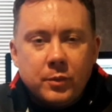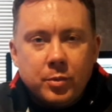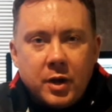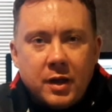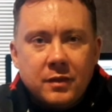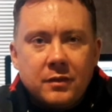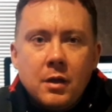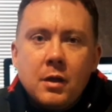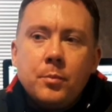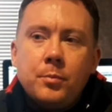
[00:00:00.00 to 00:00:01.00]
brands,
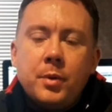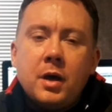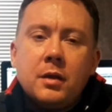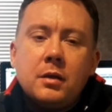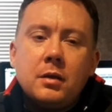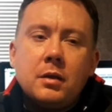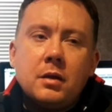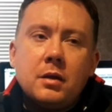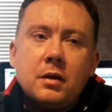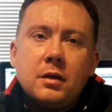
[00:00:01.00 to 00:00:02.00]
but
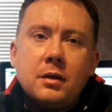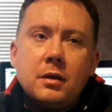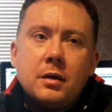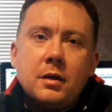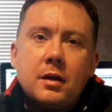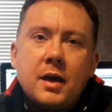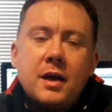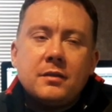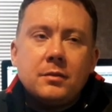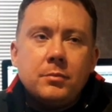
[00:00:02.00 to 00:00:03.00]

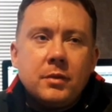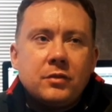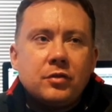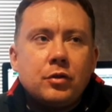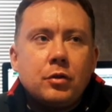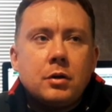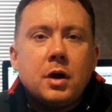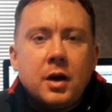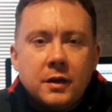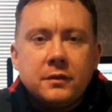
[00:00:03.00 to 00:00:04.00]
as a mixer, you're
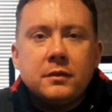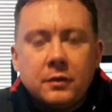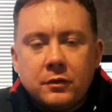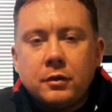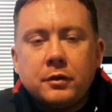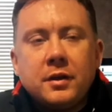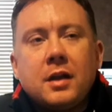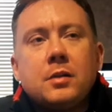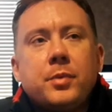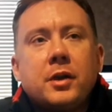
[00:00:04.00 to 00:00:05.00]
constantly searching how
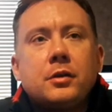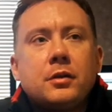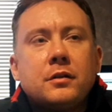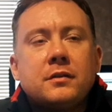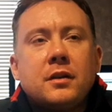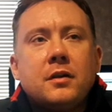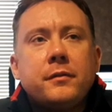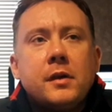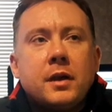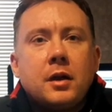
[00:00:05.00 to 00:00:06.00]
to better yourself
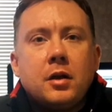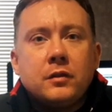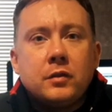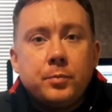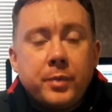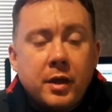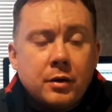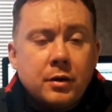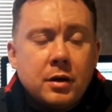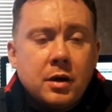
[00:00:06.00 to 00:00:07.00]
and also better,